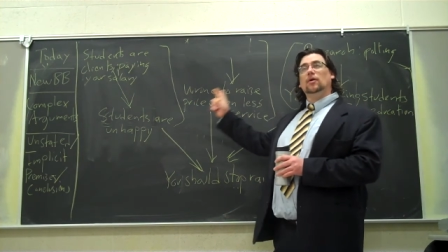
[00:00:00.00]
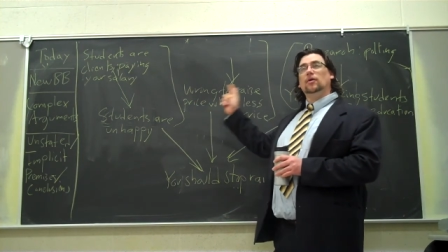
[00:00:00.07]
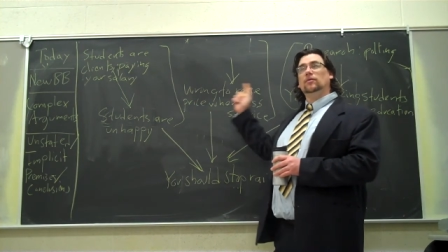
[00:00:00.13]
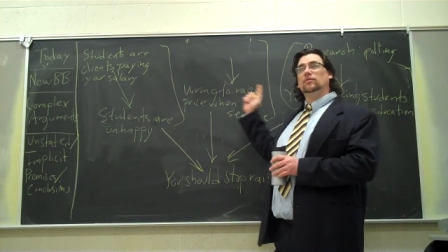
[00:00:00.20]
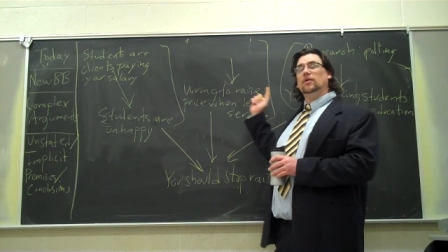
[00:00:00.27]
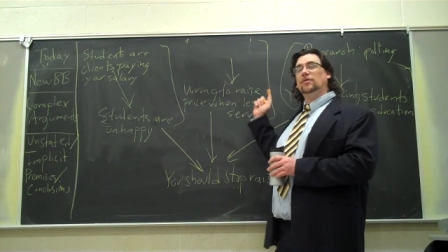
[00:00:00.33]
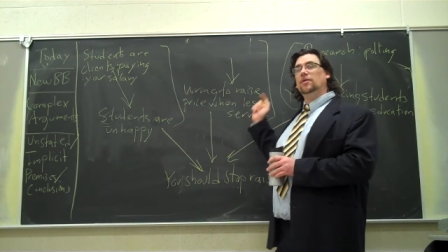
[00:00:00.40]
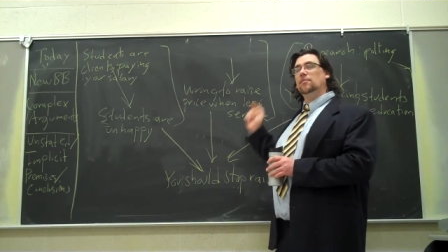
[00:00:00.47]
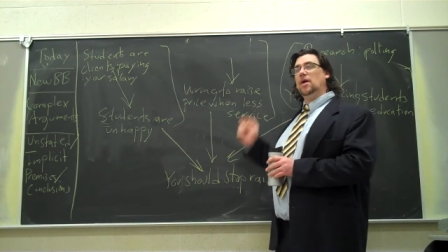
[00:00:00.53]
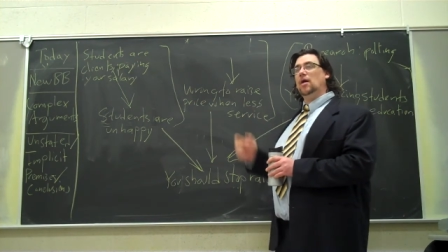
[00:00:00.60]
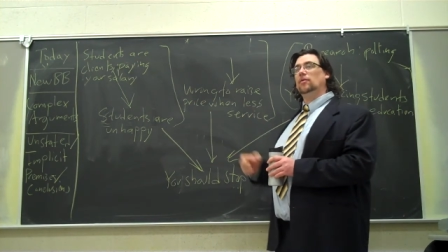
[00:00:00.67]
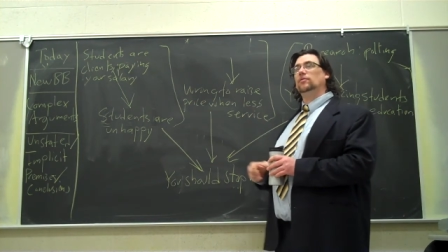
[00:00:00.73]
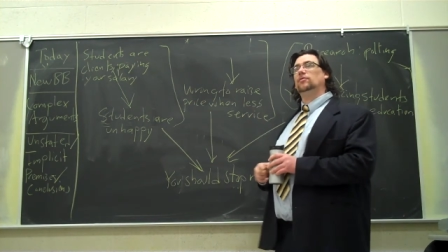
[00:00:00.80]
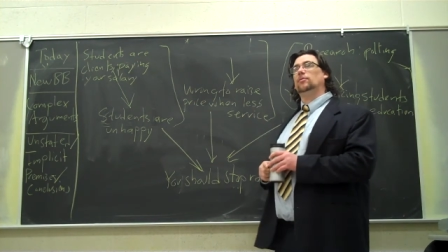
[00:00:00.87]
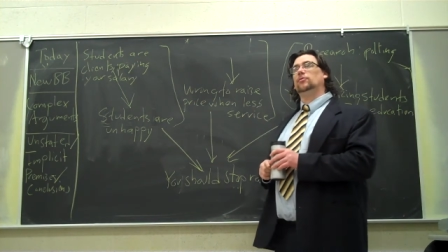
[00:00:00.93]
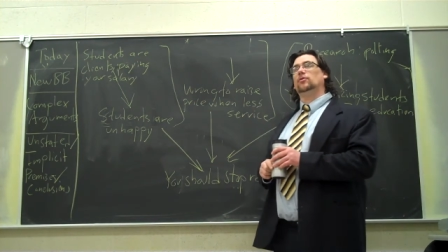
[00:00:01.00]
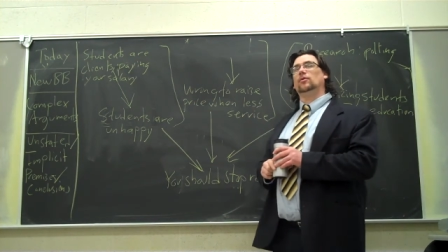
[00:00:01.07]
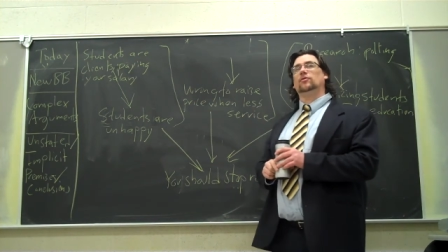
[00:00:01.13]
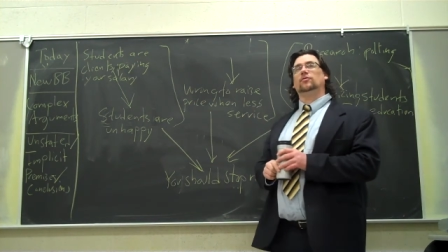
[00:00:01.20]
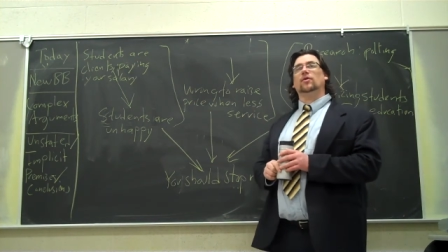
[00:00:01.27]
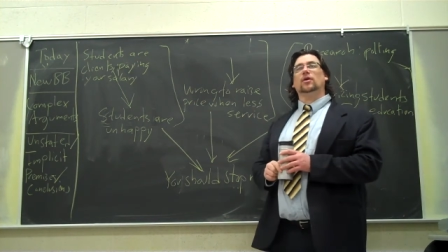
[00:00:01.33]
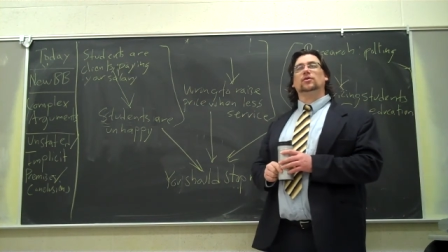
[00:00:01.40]
set them out in some sort
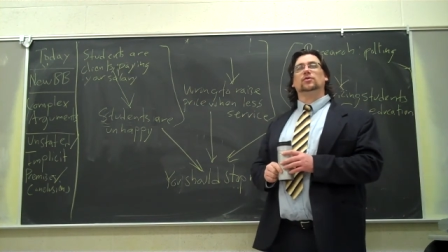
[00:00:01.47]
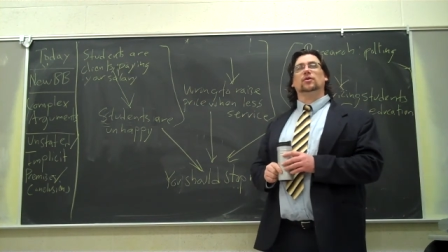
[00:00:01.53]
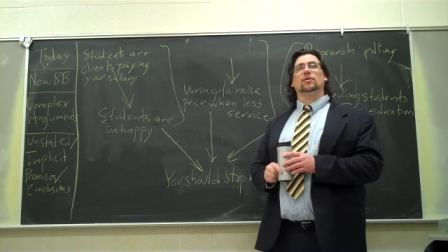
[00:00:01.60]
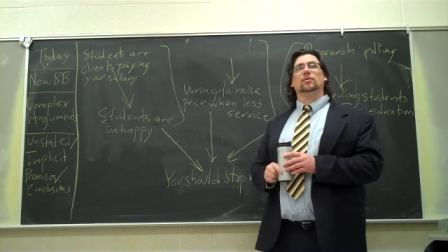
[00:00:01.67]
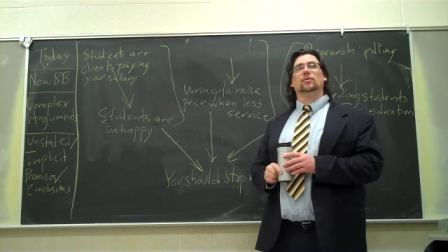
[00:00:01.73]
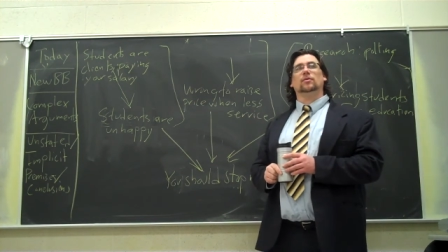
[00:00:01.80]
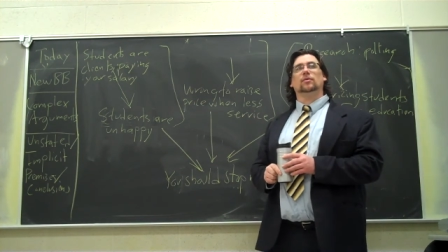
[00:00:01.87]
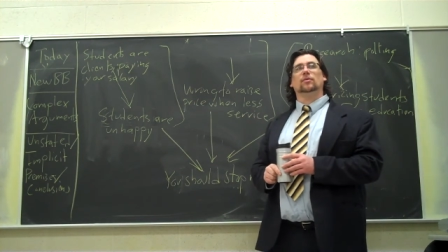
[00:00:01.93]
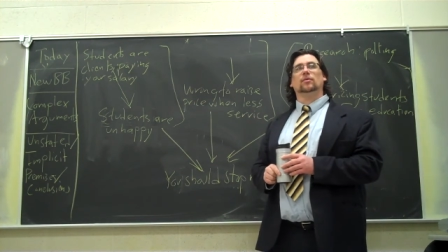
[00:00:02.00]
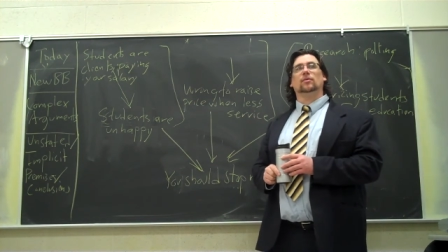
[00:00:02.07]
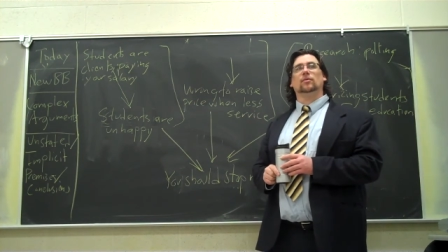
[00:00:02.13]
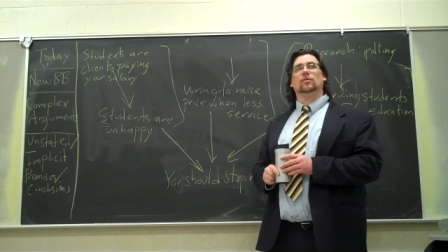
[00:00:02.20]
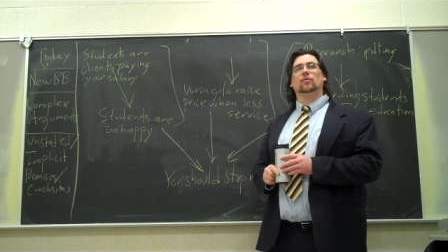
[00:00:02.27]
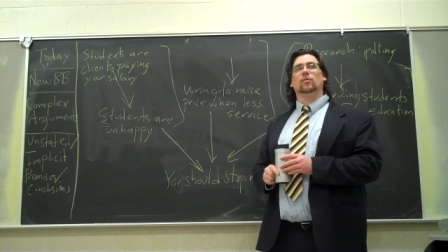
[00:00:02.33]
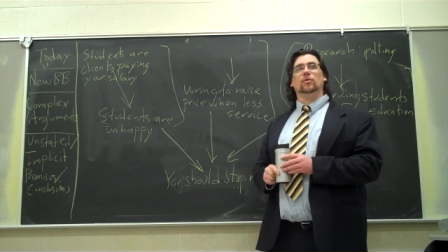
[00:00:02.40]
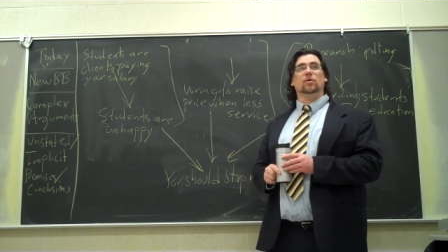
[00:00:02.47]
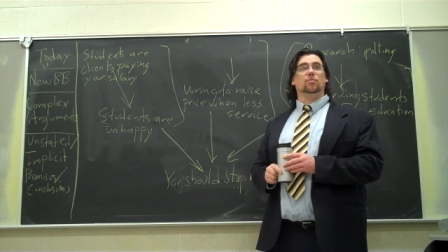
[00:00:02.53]
of structure when you're